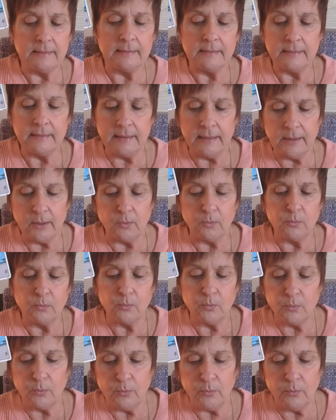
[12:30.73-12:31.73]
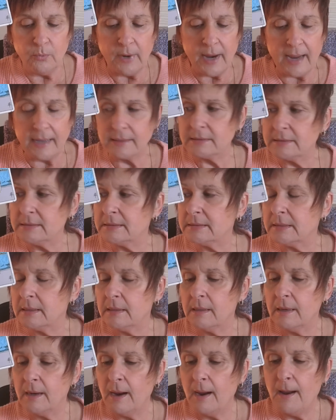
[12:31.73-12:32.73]
you know,
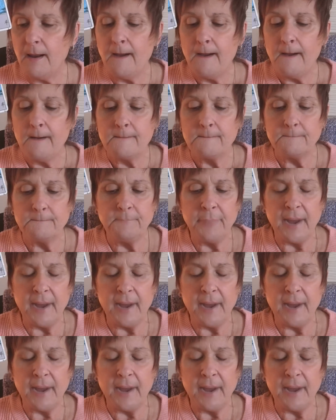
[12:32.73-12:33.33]
next.